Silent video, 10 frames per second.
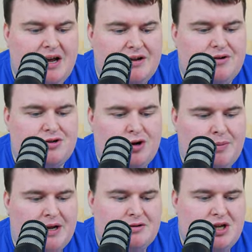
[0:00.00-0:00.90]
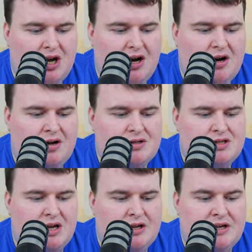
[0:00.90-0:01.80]
You've got dominoes,
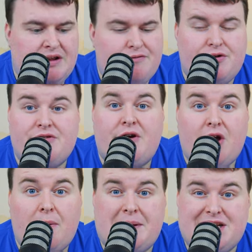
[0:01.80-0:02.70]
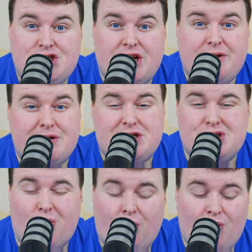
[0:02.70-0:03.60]
cards. You can even run your own RPG, which
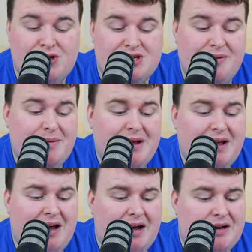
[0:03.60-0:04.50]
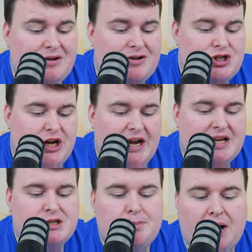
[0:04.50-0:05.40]
is awesome. You've got
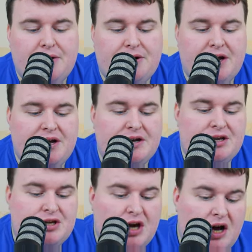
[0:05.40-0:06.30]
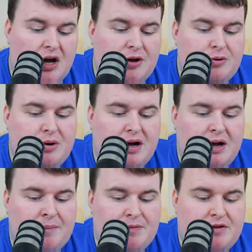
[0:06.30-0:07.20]
chess, poker,
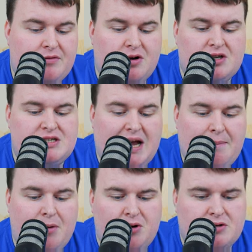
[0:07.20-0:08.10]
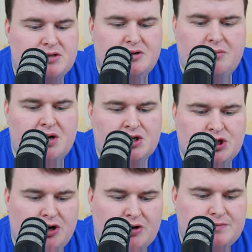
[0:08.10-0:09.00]
go. You've got a sandbox. You've got
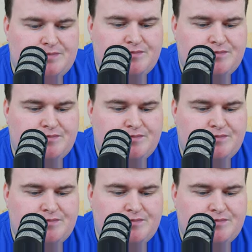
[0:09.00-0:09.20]
mahjong.